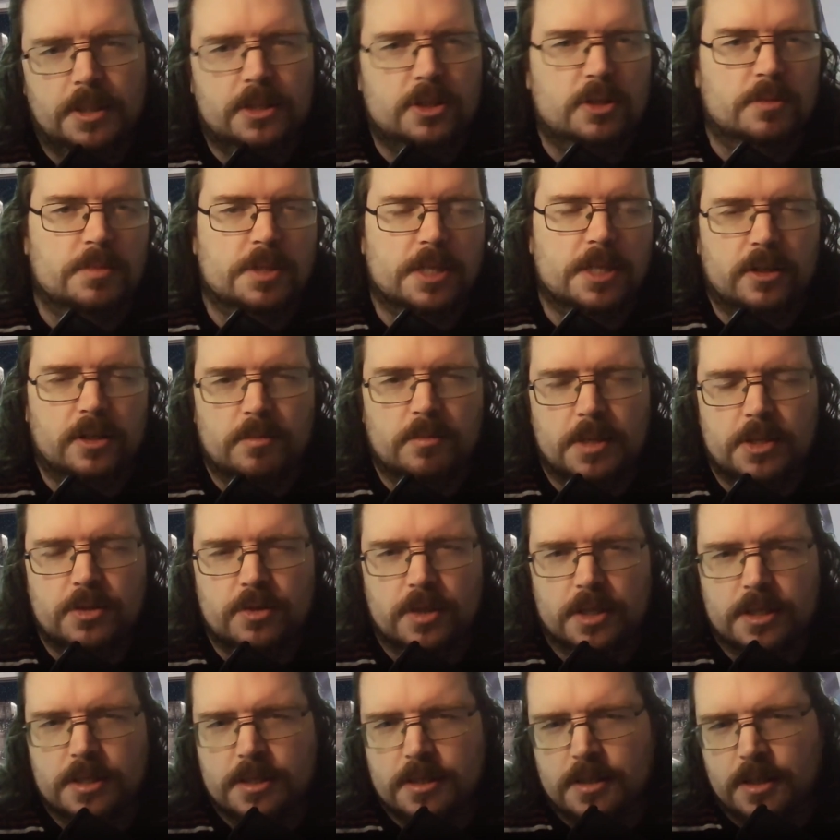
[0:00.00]
some
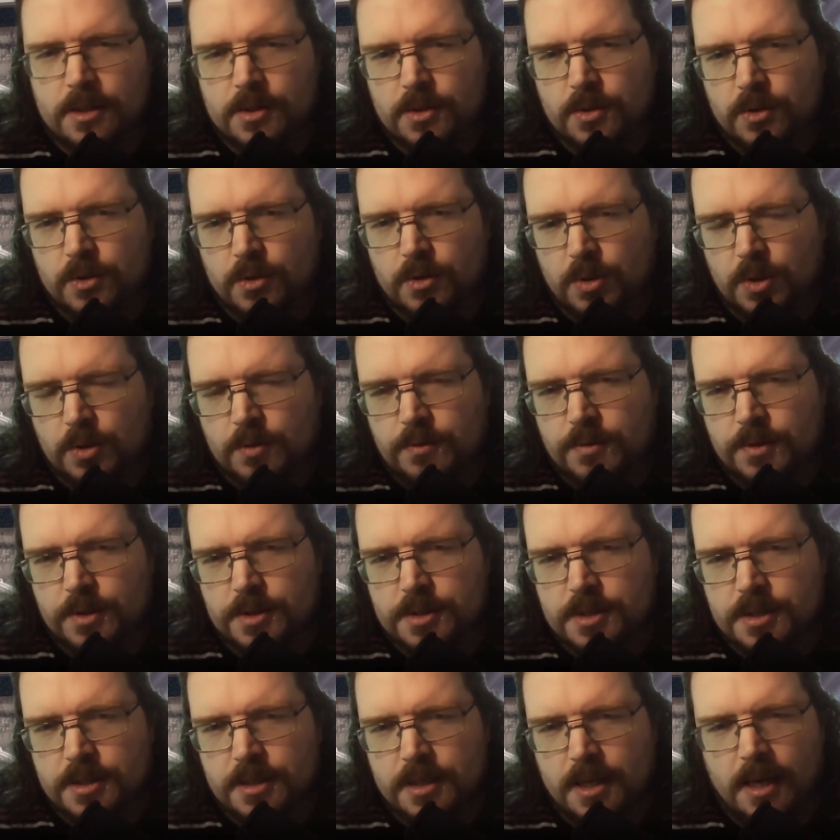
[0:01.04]
psychometrics that are going to work for
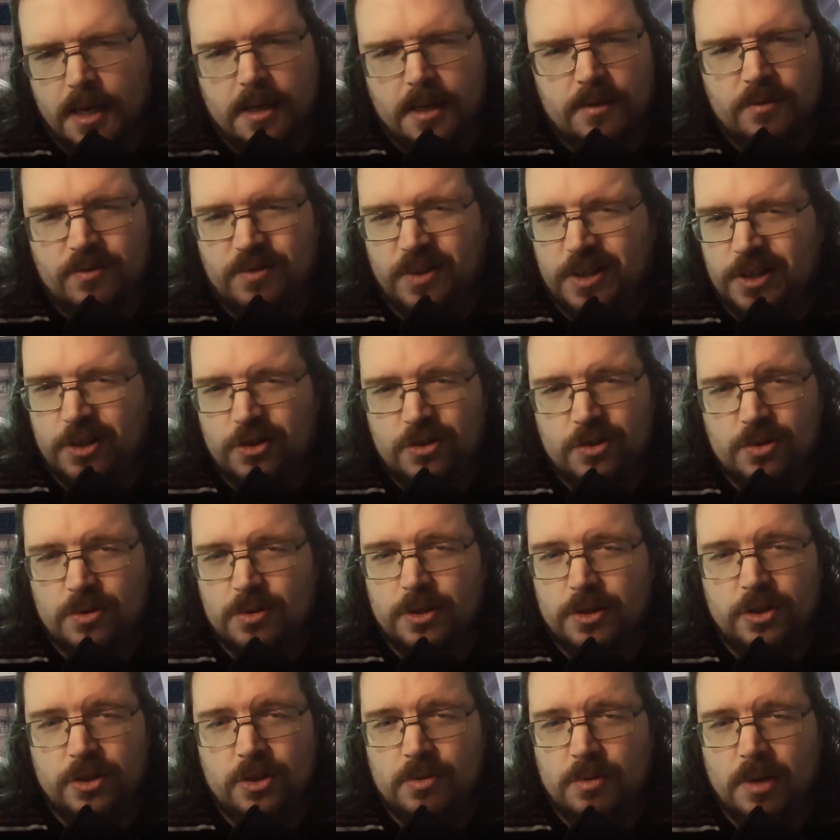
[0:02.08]
us and find a tool
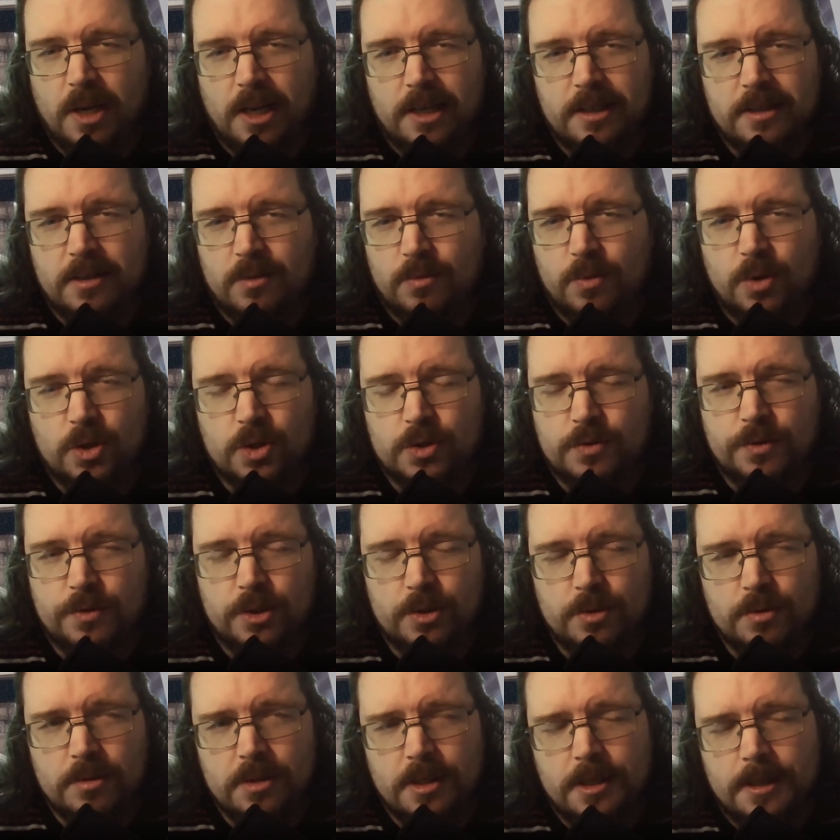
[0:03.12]
that you like that works for
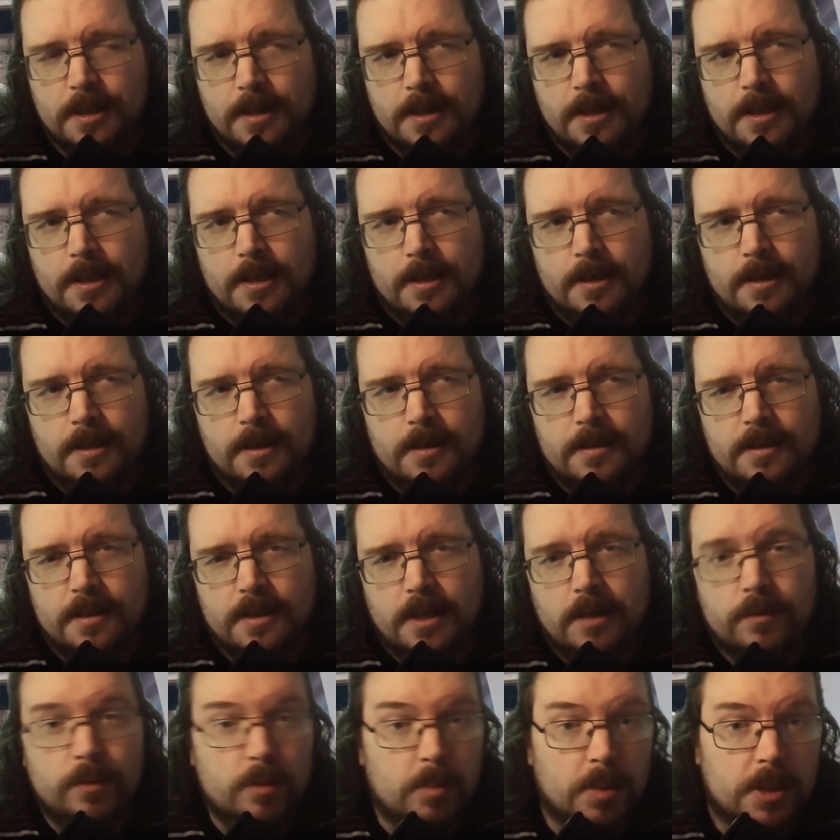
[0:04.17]
you. And
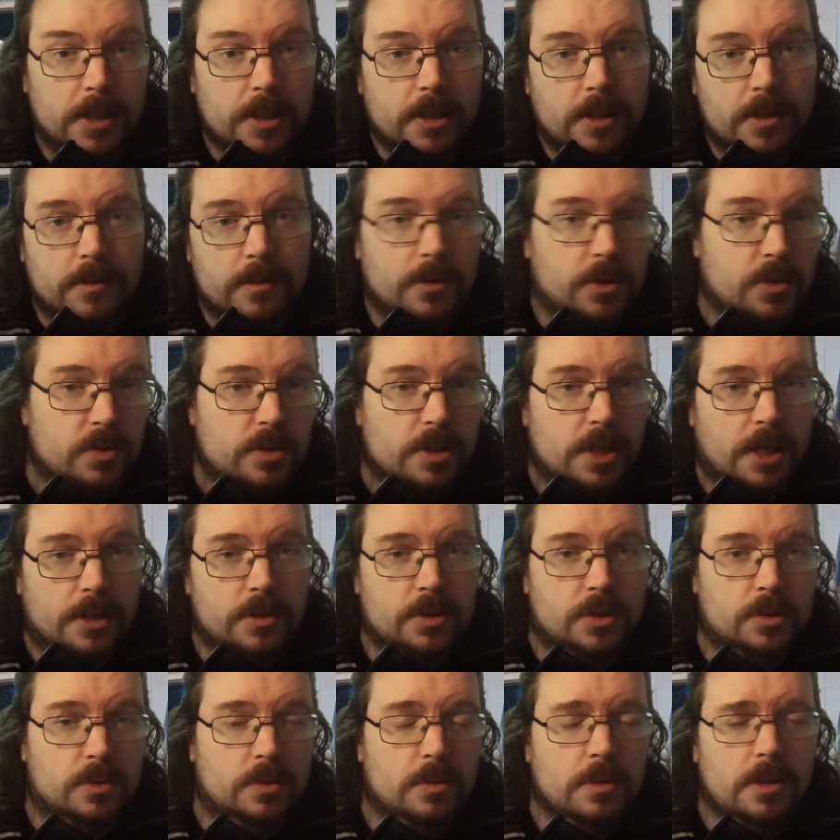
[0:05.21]
then everybody can use
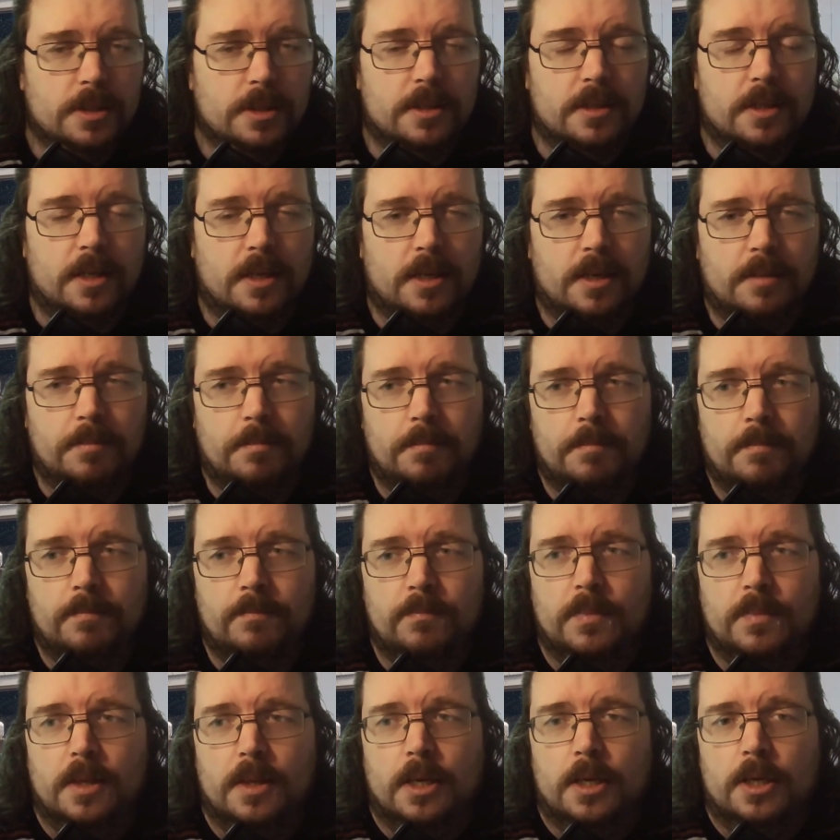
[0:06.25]
that tool, and
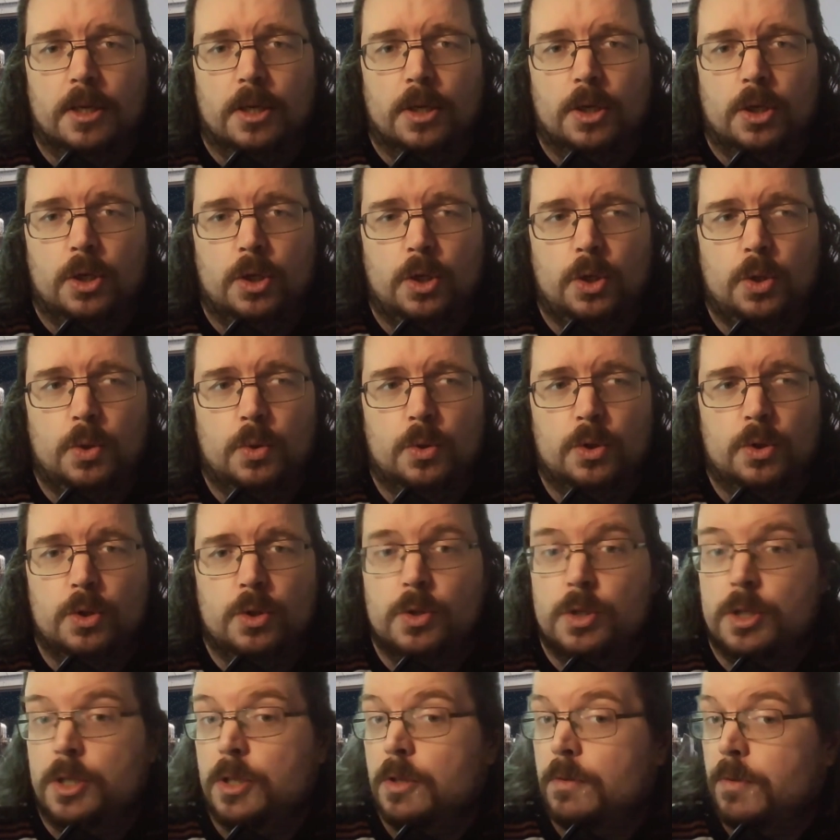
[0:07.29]
you can
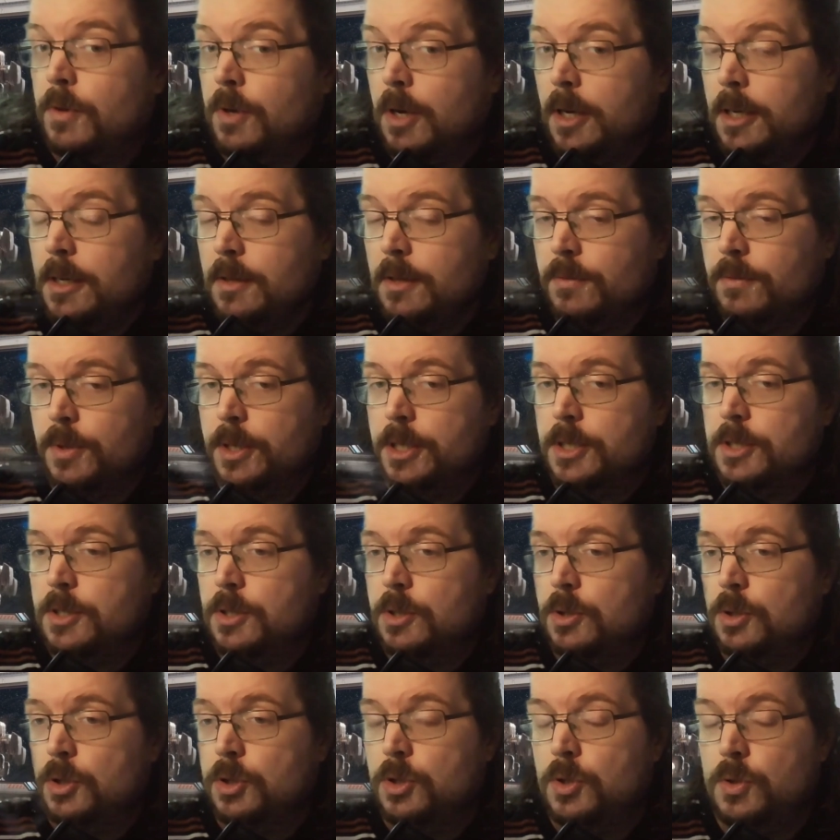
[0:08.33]
use it in a variety of ways.
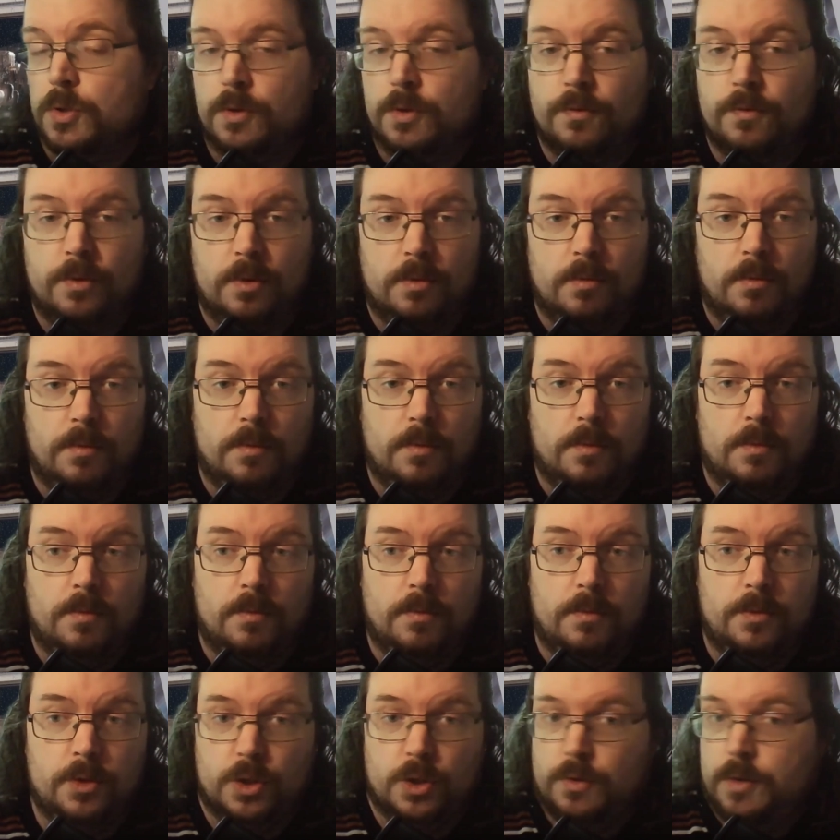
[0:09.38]
You could use it for
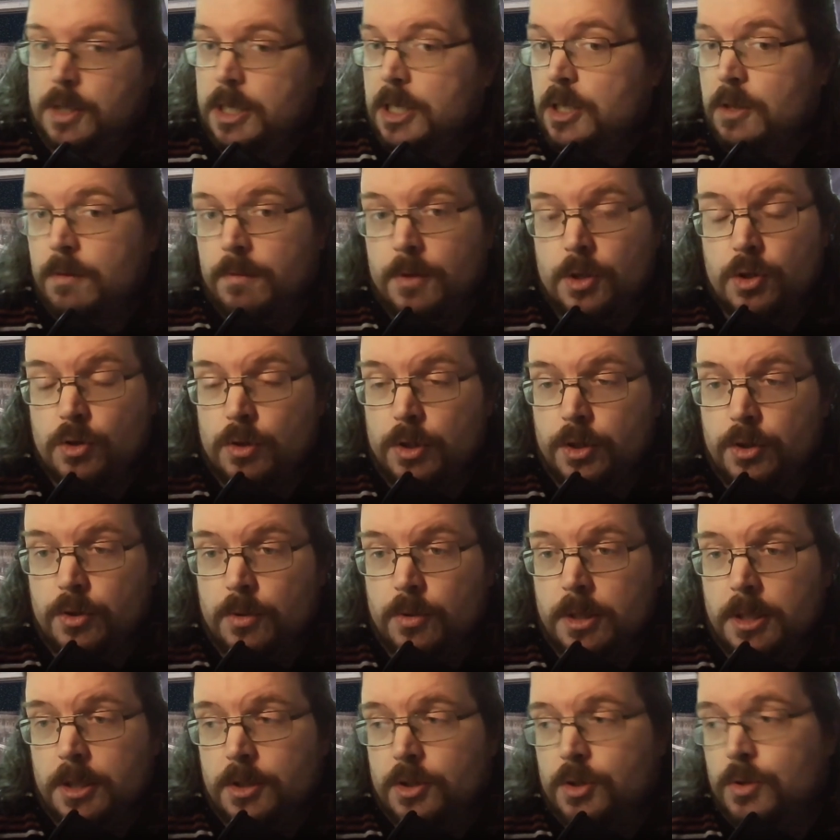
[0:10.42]
just individually
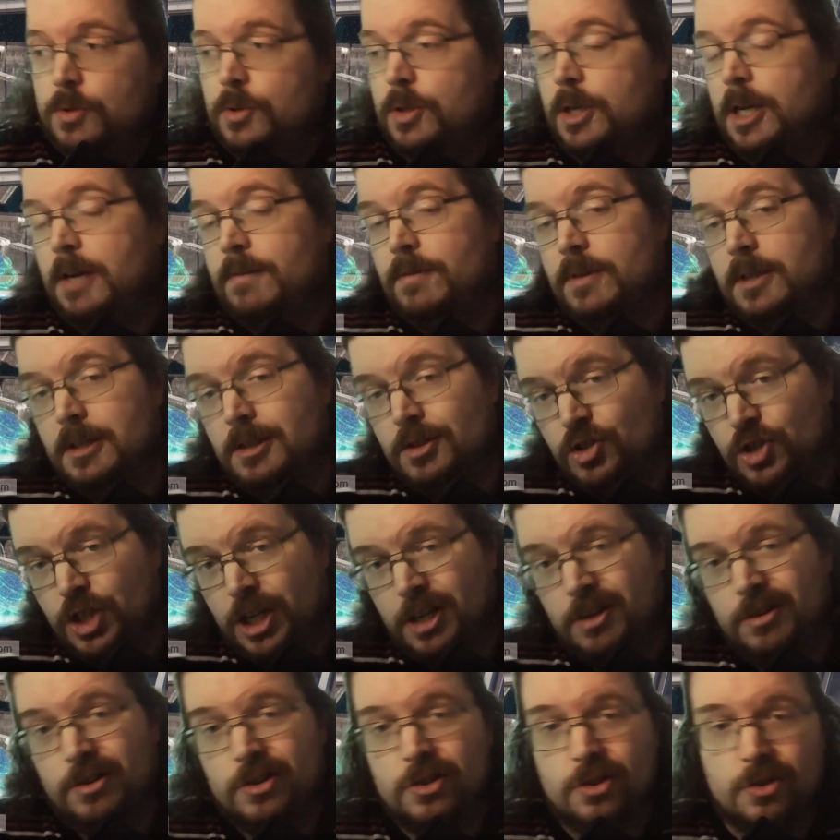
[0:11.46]
doing it. You could have a little
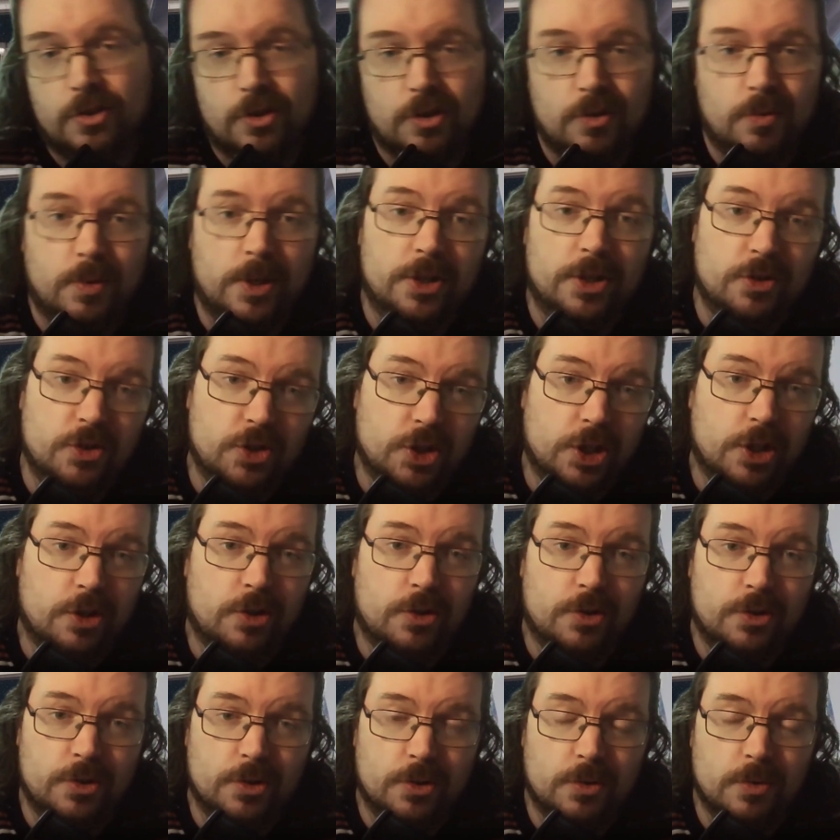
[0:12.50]
sharing circle where you share
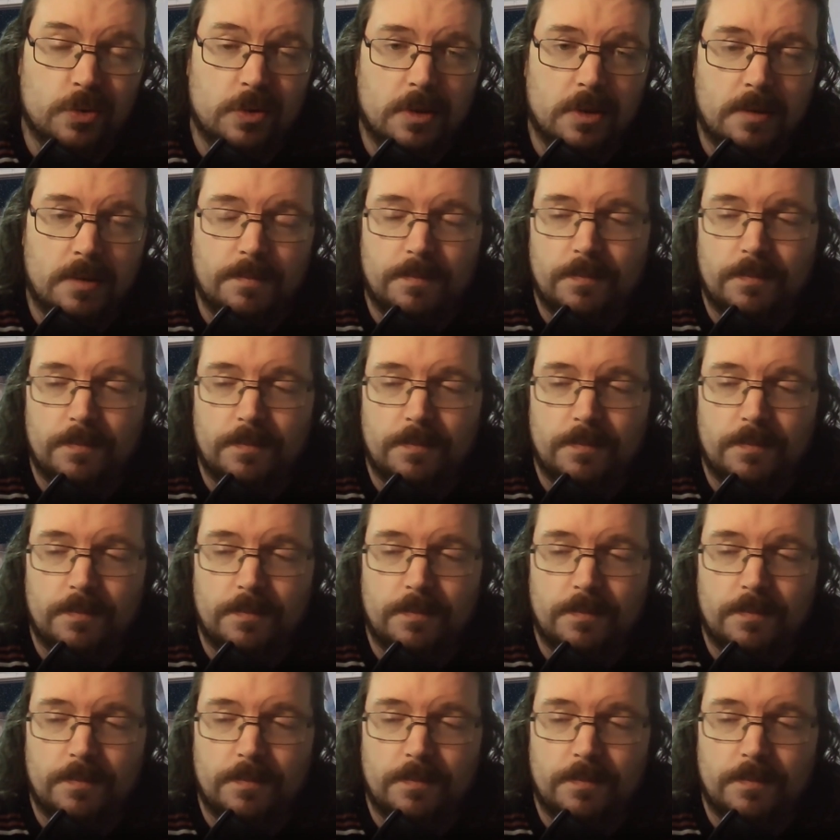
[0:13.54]
your tool.